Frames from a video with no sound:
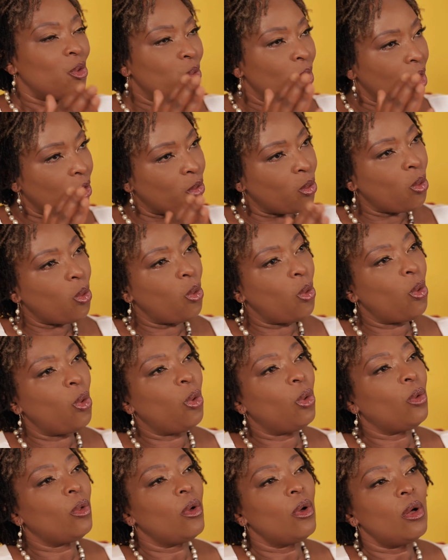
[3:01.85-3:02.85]
We're
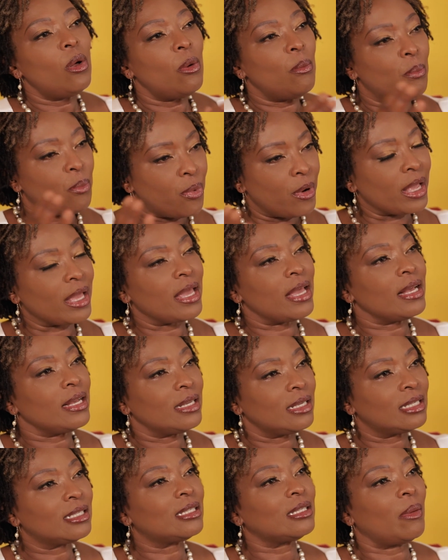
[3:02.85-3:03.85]
all
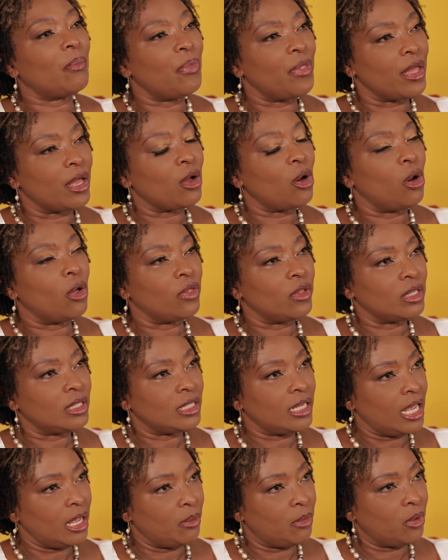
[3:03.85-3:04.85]
bringing something on the
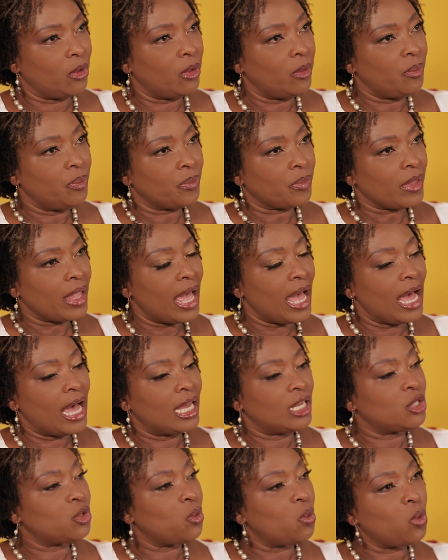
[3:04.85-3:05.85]
table.
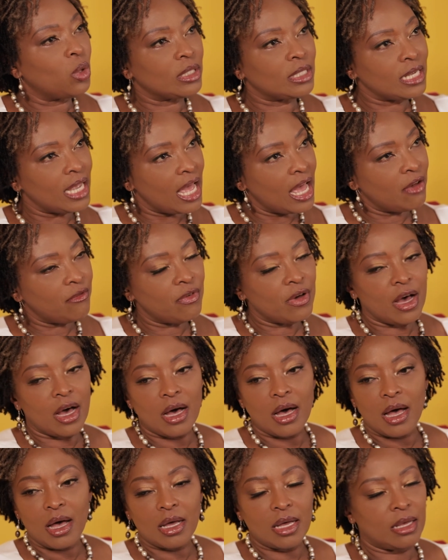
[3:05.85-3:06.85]
And
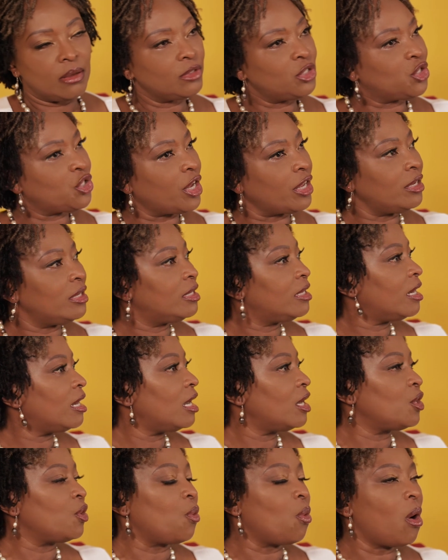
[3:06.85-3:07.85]
whatever
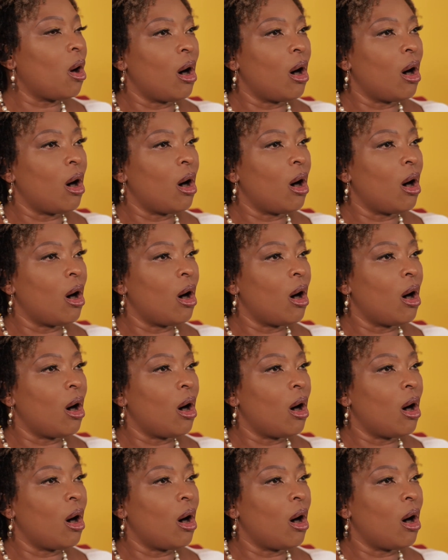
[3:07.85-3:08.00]
gender you